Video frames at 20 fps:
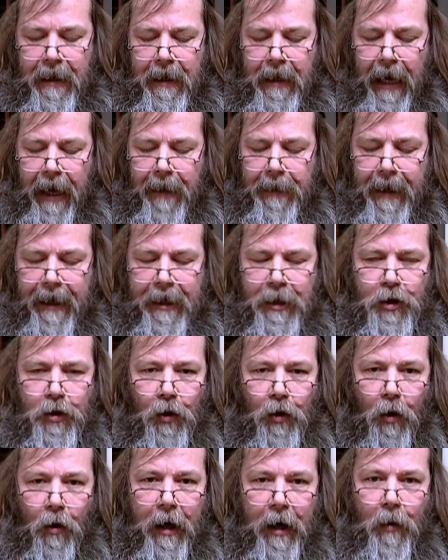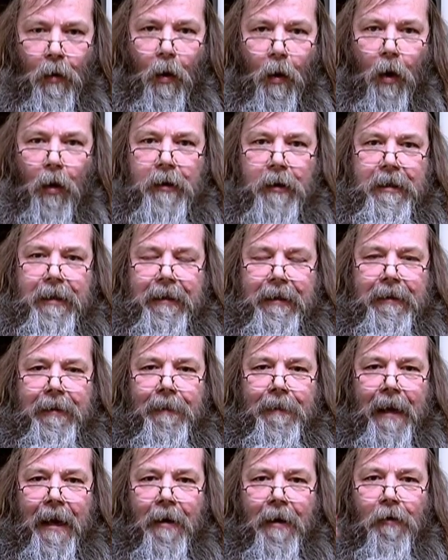And they're drawing water
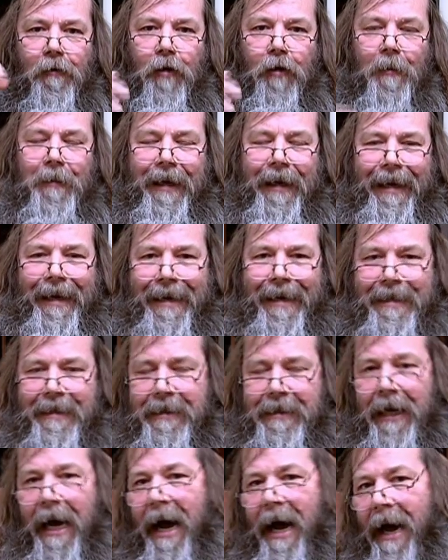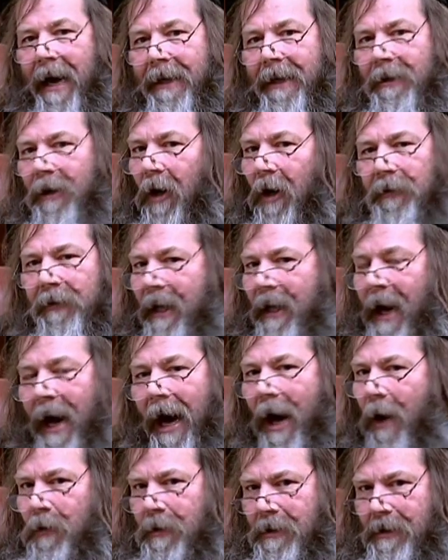from the inside, not the
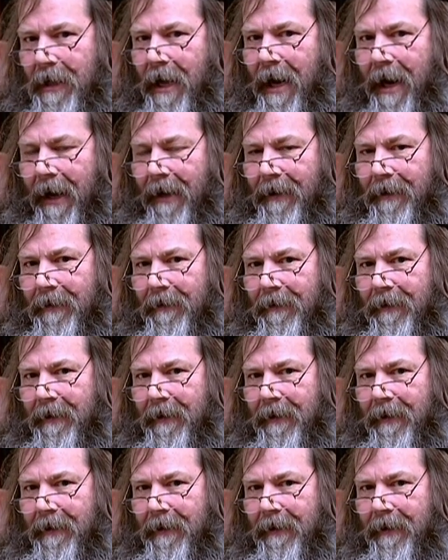outside.